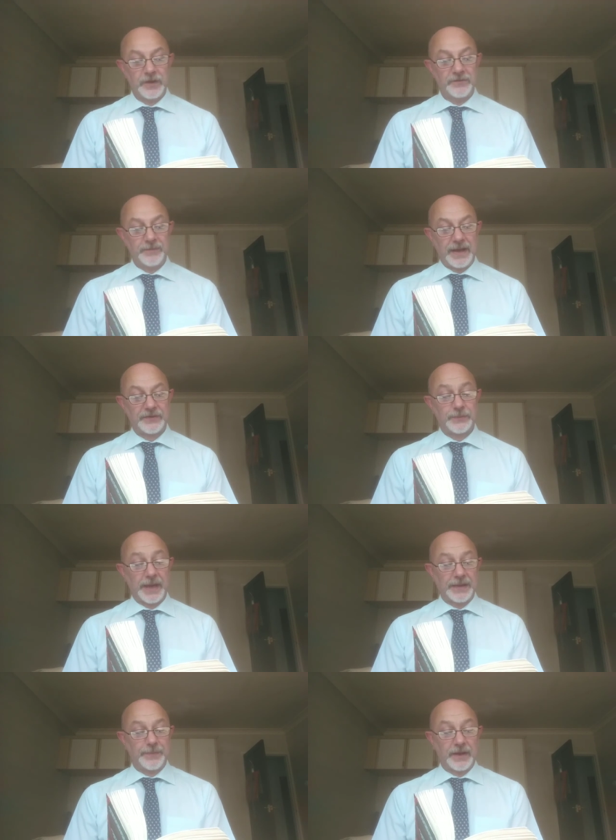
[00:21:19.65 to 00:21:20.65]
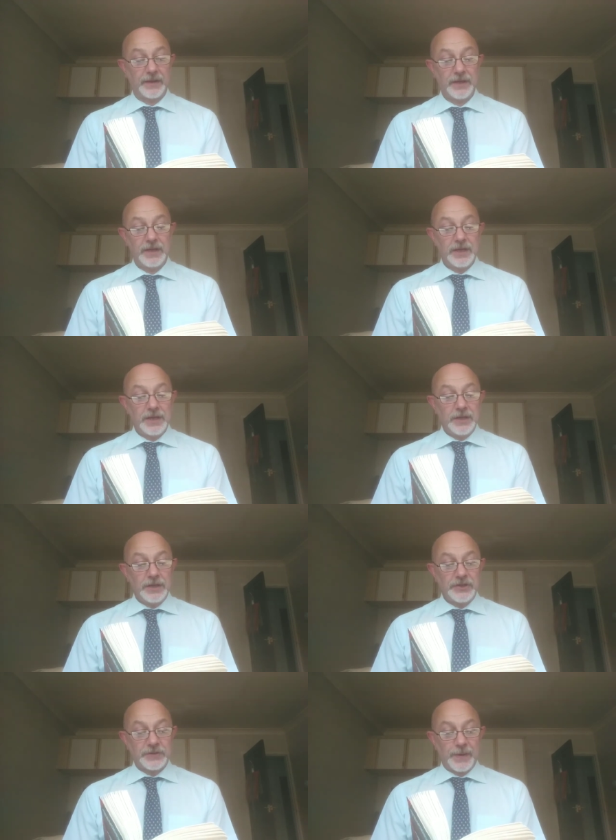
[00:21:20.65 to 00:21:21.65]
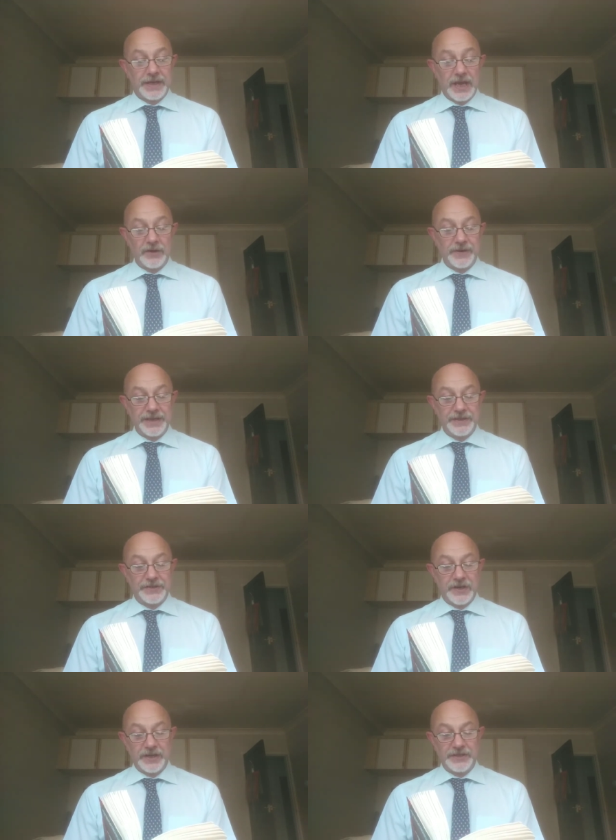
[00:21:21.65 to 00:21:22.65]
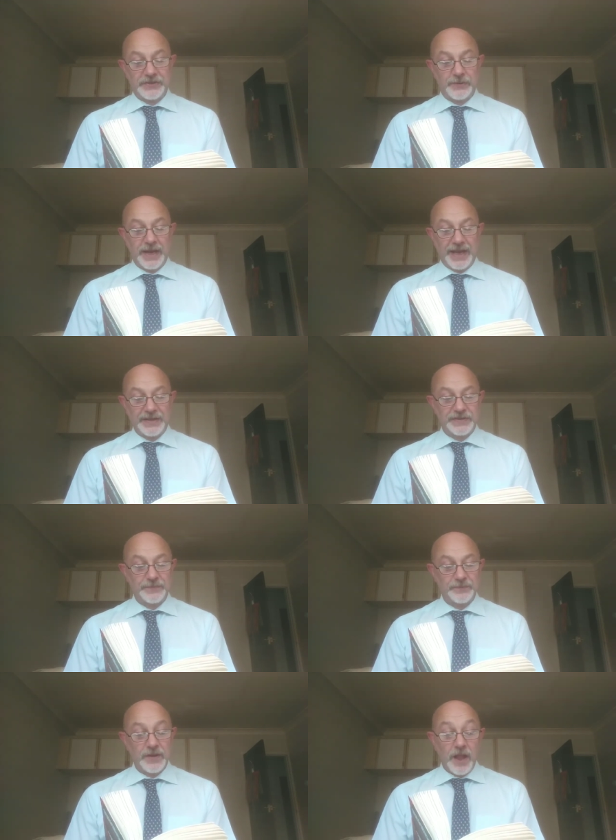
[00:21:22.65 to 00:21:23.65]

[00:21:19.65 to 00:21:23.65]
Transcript: of maths paper just by colouring in the tiny squares.